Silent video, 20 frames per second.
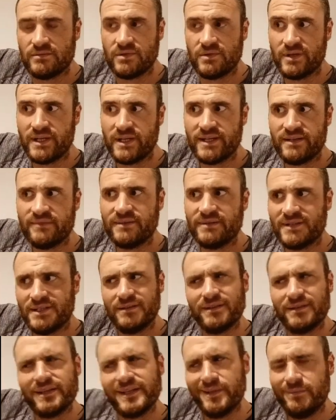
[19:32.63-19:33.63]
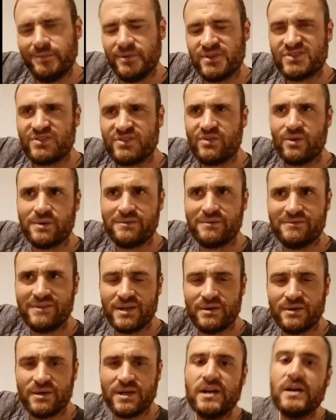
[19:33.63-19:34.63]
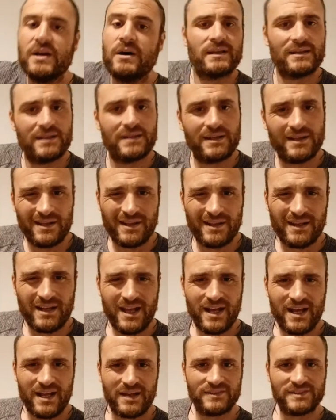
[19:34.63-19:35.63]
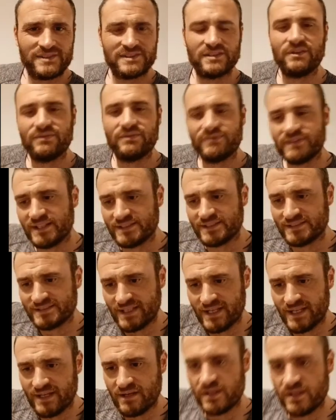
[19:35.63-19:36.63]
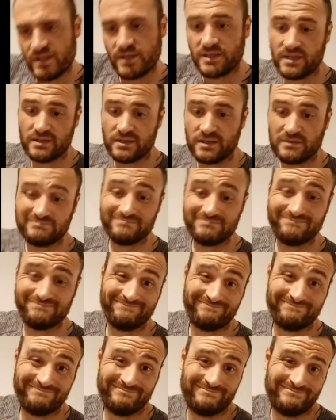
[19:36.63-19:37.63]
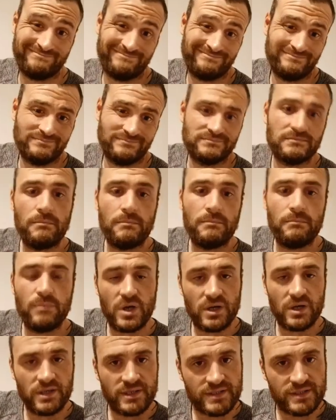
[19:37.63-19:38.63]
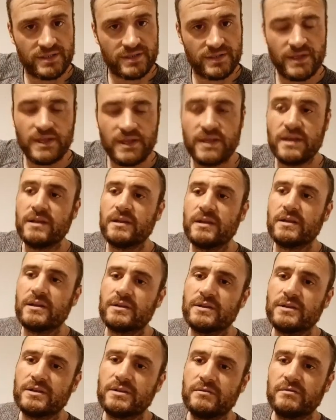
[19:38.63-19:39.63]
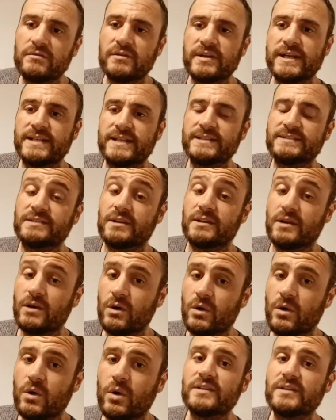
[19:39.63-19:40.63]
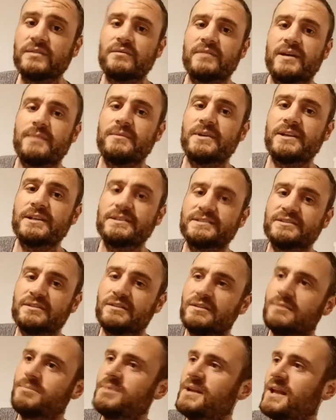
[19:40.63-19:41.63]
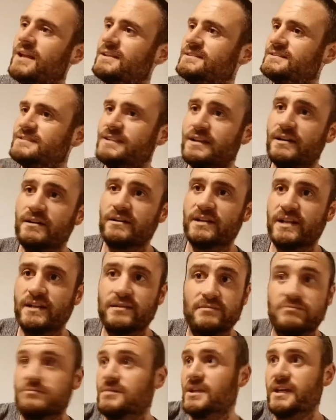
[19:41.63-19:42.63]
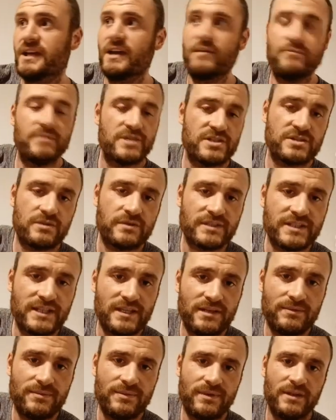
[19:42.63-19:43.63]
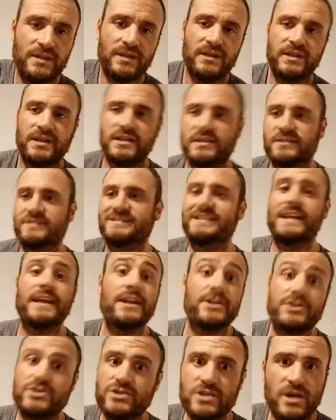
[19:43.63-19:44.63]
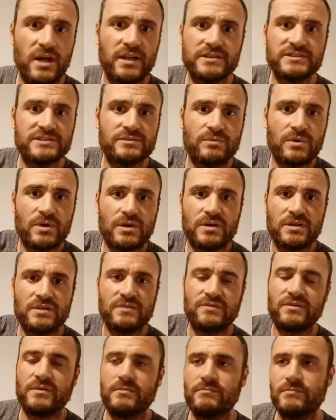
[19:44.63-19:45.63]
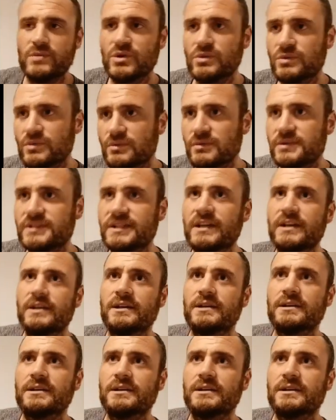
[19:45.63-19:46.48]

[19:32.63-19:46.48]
Okay, well, you can keep your scrotum flower. A lot of stuff that's there, you can go, but there is other remedies and other plants there that like have been shown to help, like St. John's wort for mood.